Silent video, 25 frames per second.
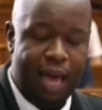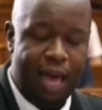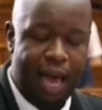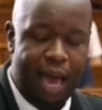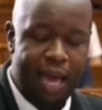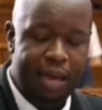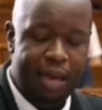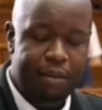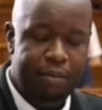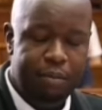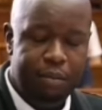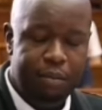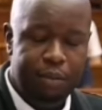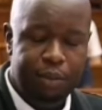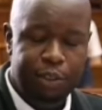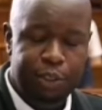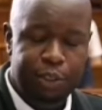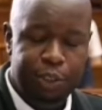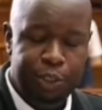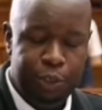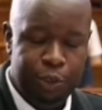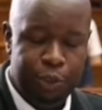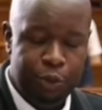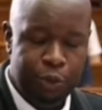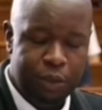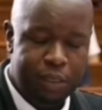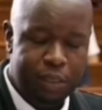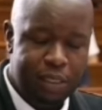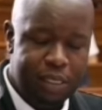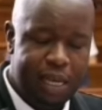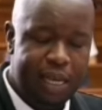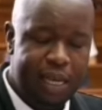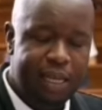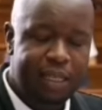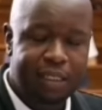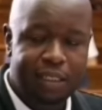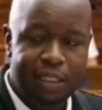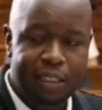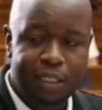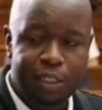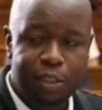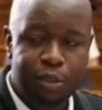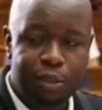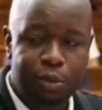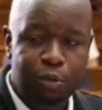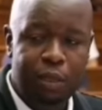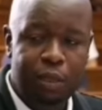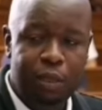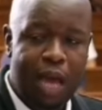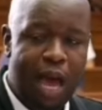The time you say
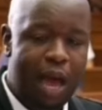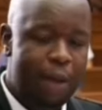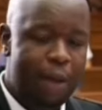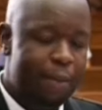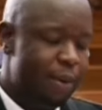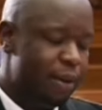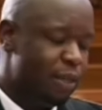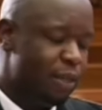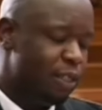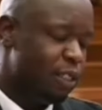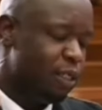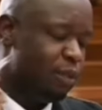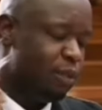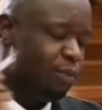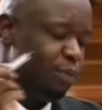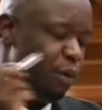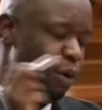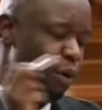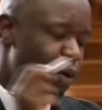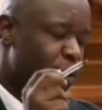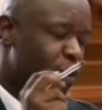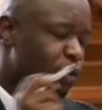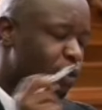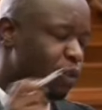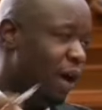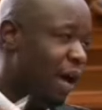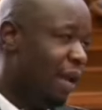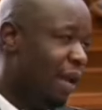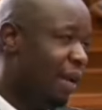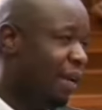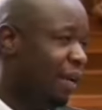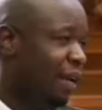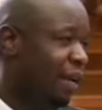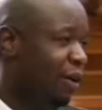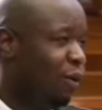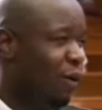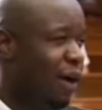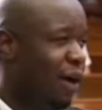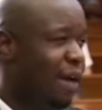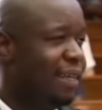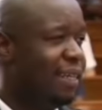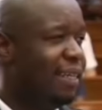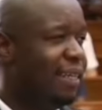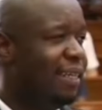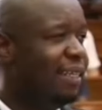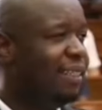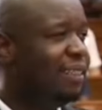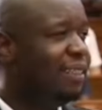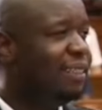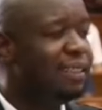she stood up and spoke to another
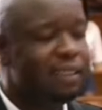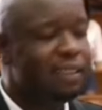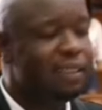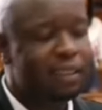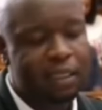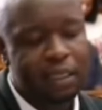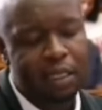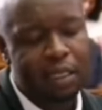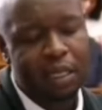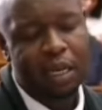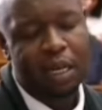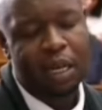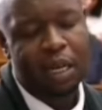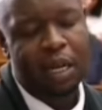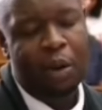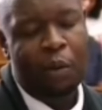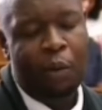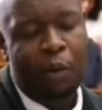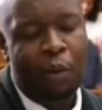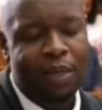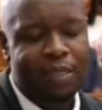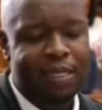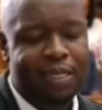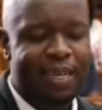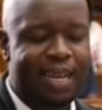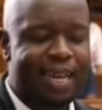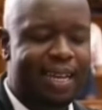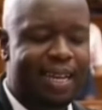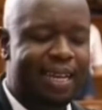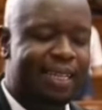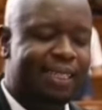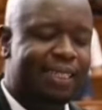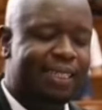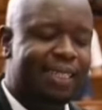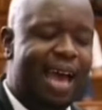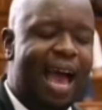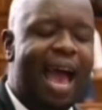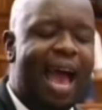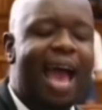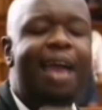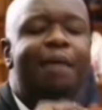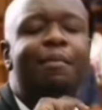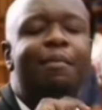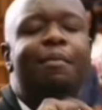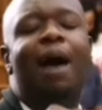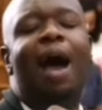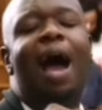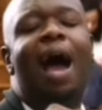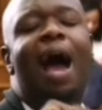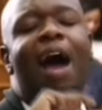white lady, was it at a
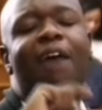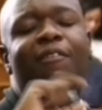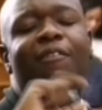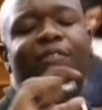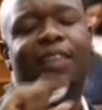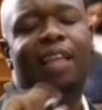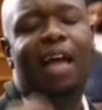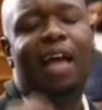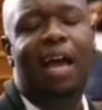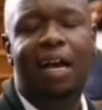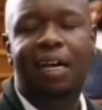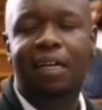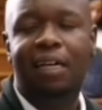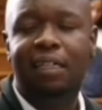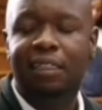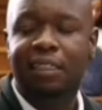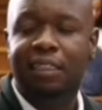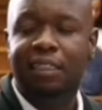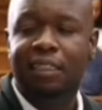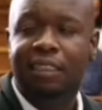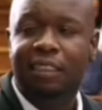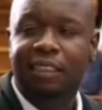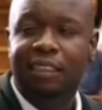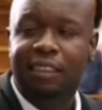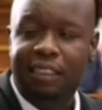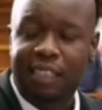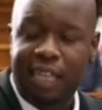time after